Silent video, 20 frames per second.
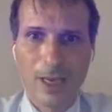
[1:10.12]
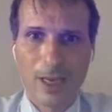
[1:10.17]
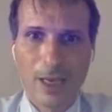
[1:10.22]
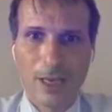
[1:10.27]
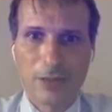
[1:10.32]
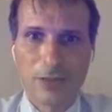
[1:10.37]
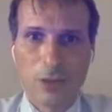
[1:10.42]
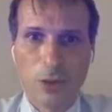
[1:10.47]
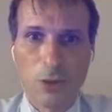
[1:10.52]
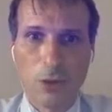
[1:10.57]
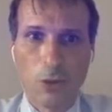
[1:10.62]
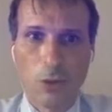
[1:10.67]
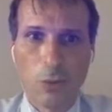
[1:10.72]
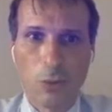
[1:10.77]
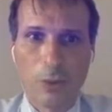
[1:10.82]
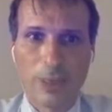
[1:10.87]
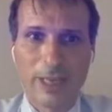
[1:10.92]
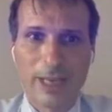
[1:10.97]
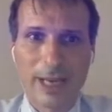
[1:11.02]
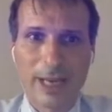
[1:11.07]
So
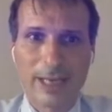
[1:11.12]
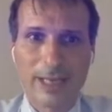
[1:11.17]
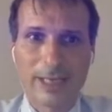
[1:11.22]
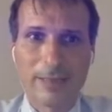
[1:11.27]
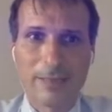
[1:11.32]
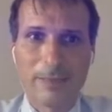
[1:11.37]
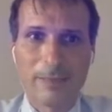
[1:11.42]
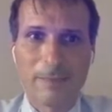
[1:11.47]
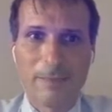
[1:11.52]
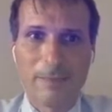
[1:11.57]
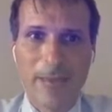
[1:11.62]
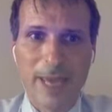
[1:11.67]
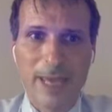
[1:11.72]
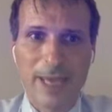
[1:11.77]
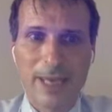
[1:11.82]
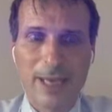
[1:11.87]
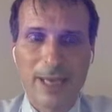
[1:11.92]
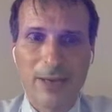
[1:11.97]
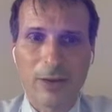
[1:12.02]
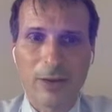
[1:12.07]
we can
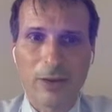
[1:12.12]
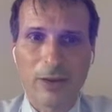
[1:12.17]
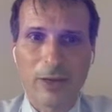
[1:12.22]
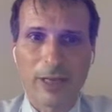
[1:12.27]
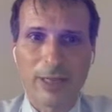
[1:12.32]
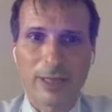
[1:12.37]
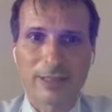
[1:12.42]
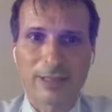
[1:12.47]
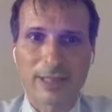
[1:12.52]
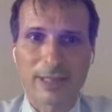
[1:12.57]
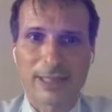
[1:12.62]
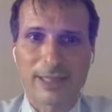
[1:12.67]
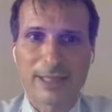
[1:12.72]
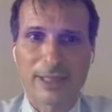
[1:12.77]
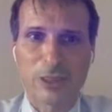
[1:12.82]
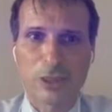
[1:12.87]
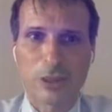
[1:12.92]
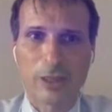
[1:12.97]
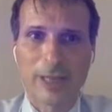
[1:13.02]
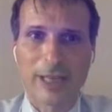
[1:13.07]
make a Hill-Sachs
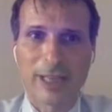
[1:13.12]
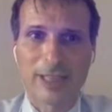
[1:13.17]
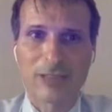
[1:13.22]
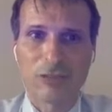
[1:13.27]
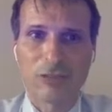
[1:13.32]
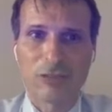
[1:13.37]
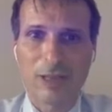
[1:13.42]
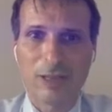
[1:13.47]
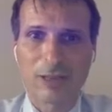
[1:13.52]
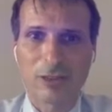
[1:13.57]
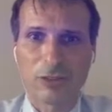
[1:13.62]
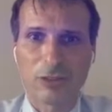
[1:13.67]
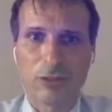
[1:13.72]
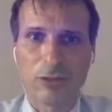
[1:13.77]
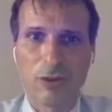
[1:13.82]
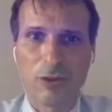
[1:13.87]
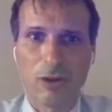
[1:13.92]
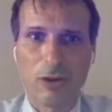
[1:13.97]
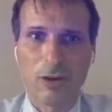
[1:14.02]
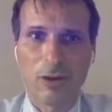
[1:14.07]
lesion
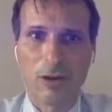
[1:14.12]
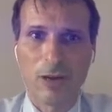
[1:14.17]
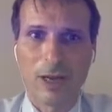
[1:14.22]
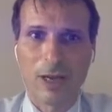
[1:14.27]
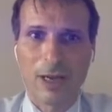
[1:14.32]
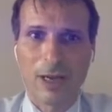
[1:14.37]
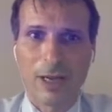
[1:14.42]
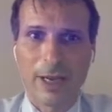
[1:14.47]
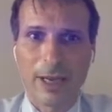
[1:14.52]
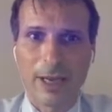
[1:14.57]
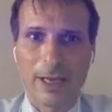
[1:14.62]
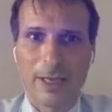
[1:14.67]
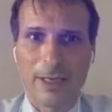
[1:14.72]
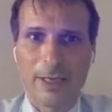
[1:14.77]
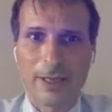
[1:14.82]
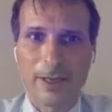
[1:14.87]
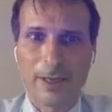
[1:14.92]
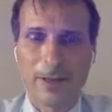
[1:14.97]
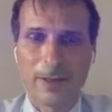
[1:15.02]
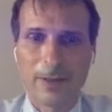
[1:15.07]
extraarticular,
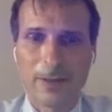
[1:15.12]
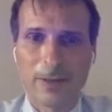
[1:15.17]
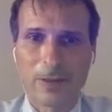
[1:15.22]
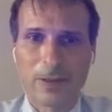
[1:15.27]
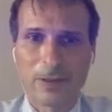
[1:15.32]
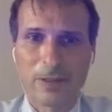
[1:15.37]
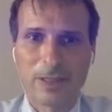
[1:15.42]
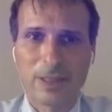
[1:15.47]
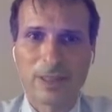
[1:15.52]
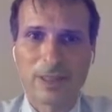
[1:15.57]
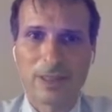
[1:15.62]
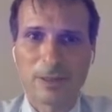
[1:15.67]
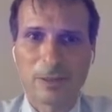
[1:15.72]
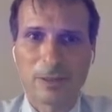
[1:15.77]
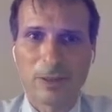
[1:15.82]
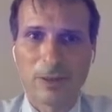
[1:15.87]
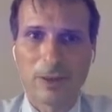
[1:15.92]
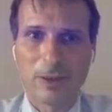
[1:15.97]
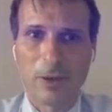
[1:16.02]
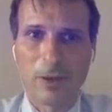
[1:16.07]
and this
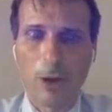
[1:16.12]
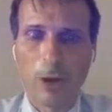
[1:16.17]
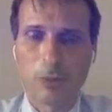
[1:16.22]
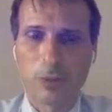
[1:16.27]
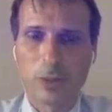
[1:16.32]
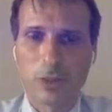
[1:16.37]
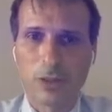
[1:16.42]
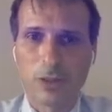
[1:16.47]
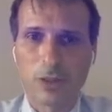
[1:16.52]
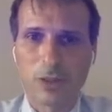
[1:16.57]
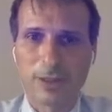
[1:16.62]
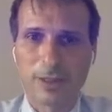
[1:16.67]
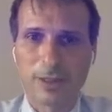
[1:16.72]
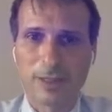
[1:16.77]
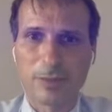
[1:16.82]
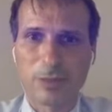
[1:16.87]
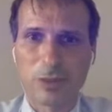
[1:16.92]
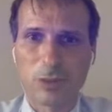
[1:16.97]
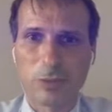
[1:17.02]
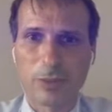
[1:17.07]
option
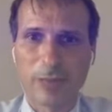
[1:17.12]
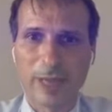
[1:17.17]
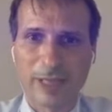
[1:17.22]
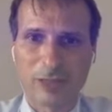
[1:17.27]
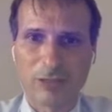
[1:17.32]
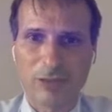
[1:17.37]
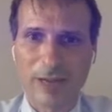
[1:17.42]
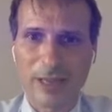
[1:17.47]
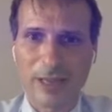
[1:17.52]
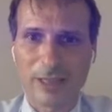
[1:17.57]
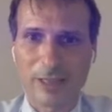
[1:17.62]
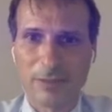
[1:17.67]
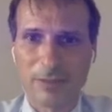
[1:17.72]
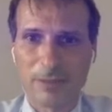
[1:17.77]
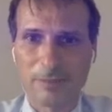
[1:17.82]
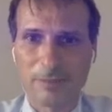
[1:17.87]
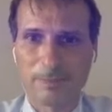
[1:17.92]
seems to be attractive.